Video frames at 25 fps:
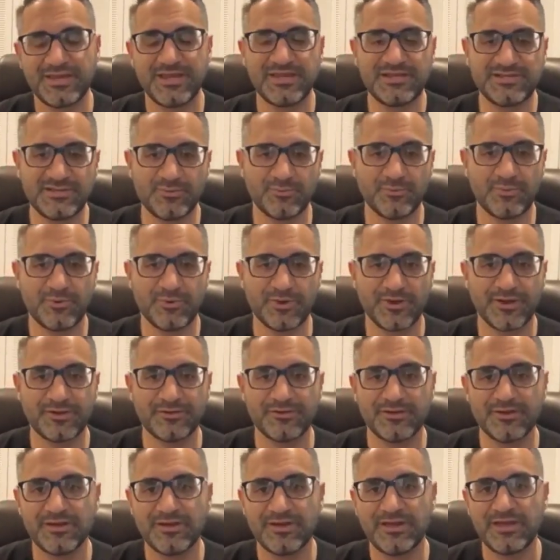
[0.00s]
Case in
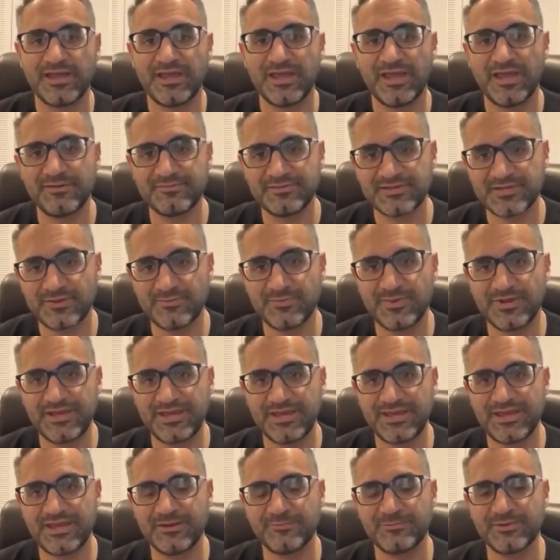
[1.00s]
point, if
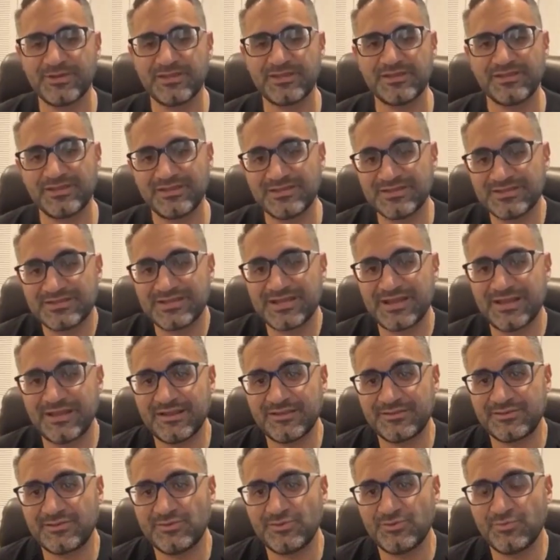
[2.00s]
somebody came in and they
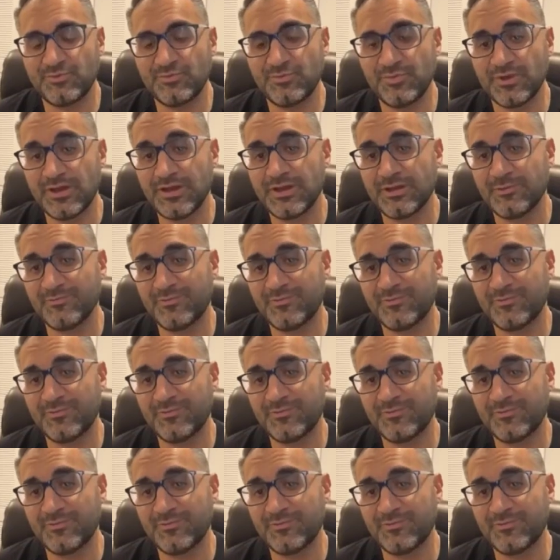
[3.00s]
decided to